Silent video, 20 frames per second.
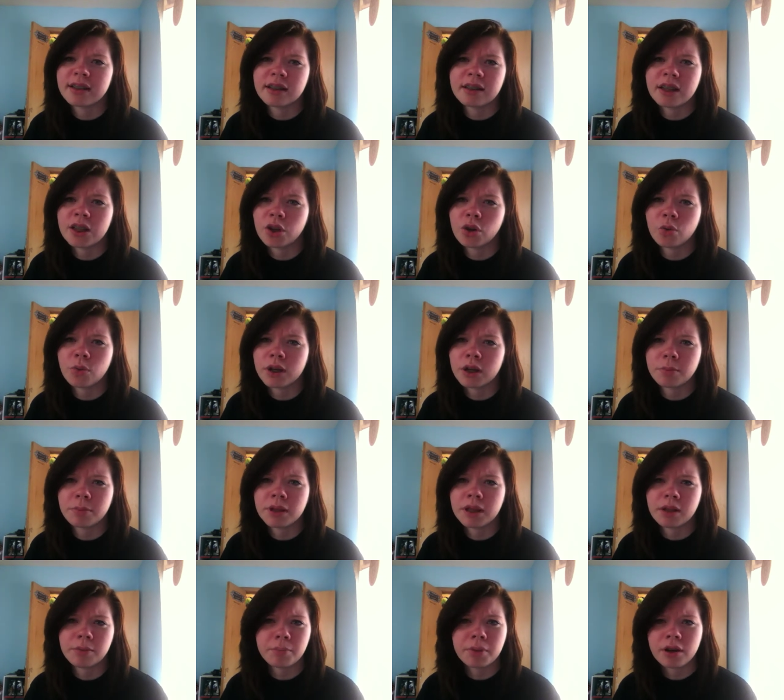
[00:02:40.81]
Then they don't want to
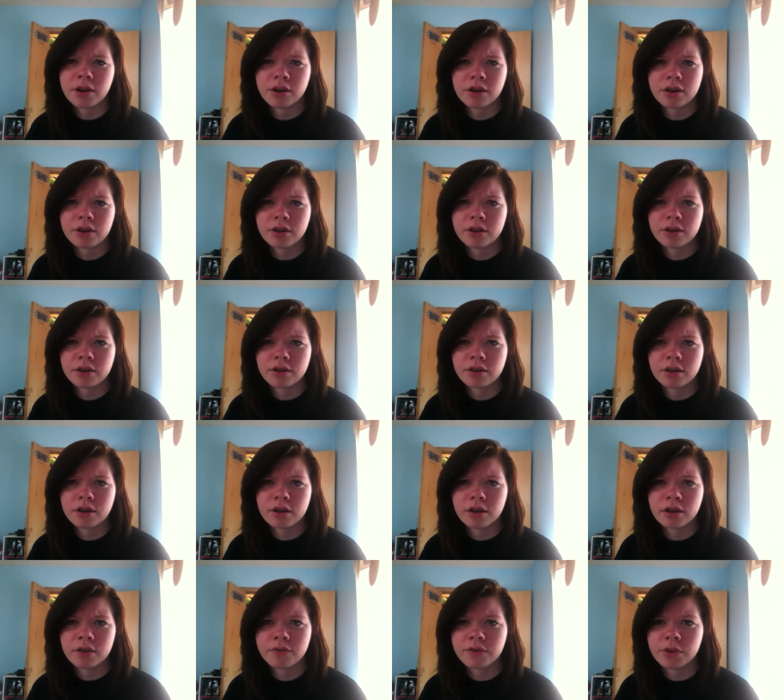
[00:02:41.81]
be part
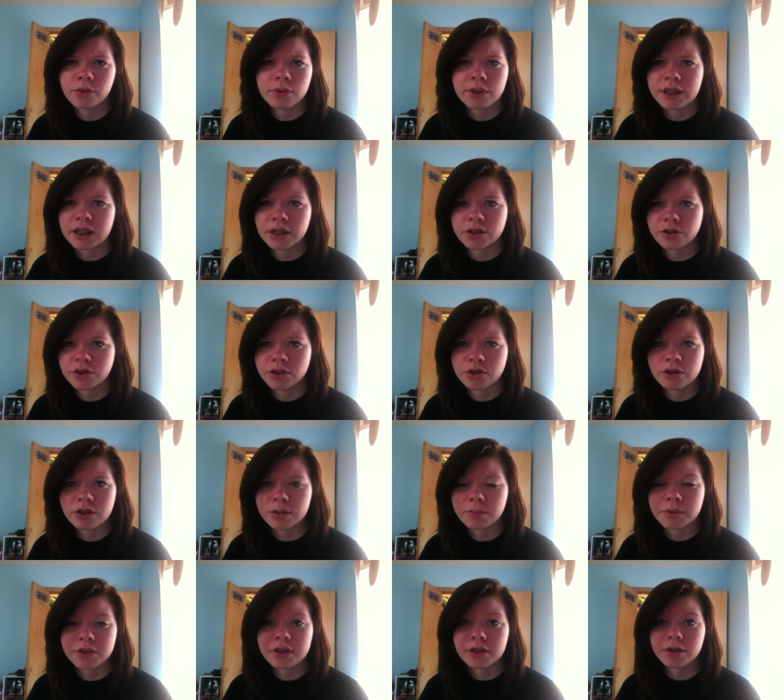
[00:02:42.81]
of the
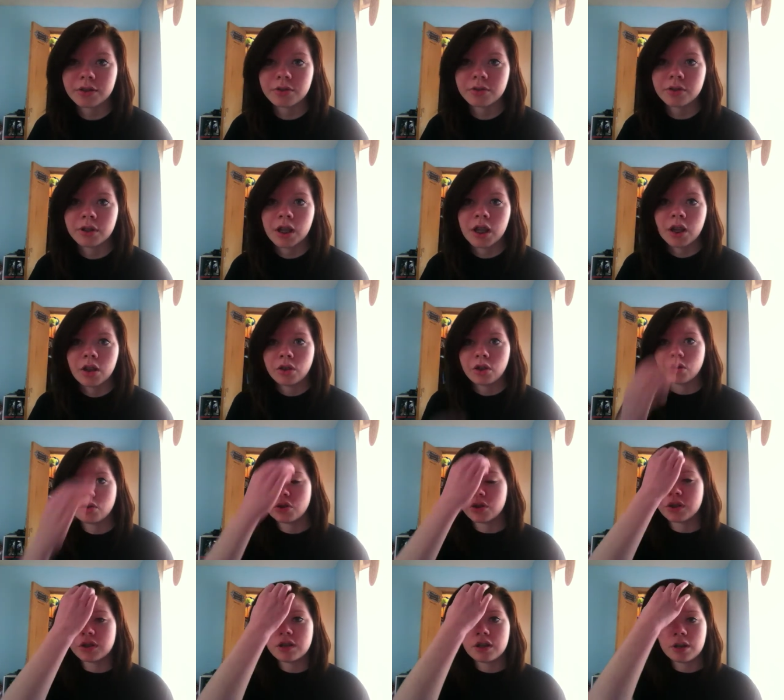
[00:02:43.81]
relationship, so they'll
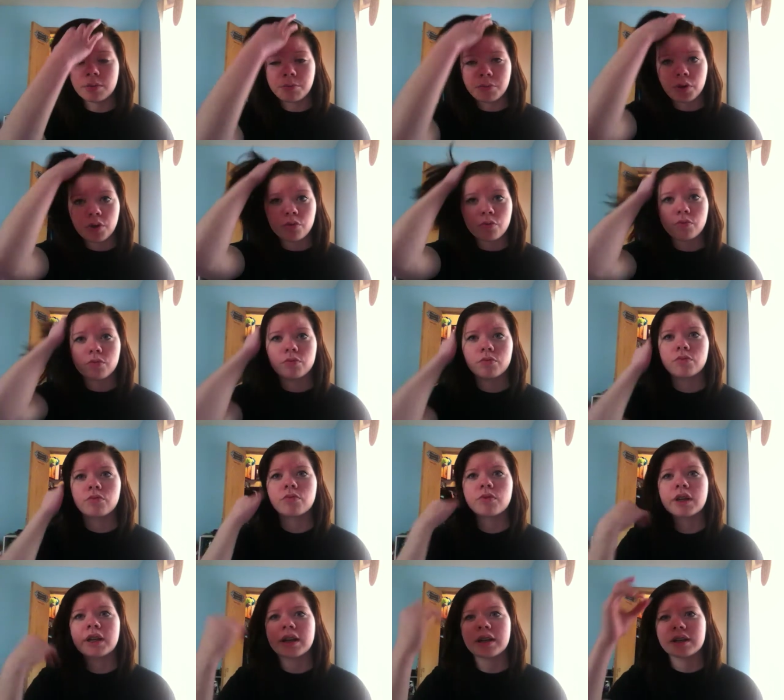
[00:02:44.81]
just dump you
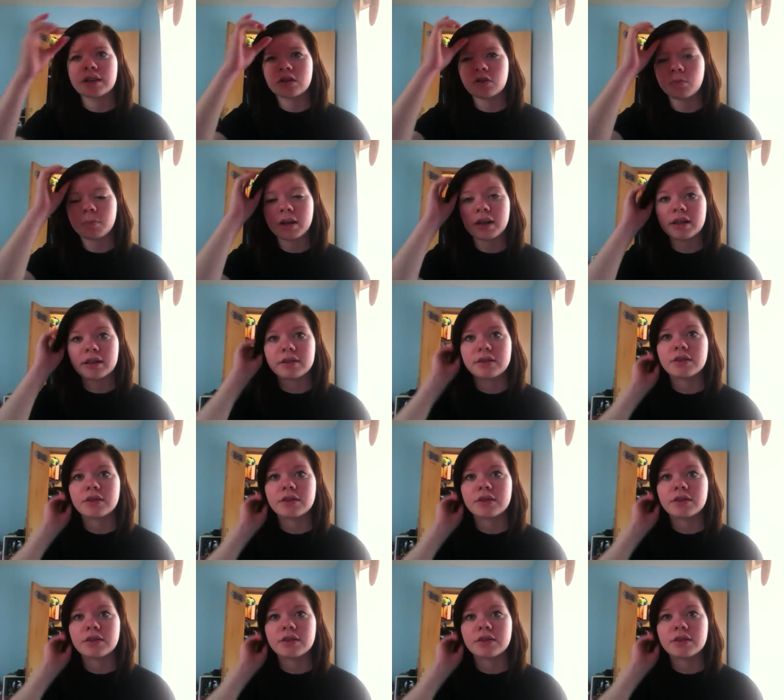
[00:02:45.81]
right on the spot.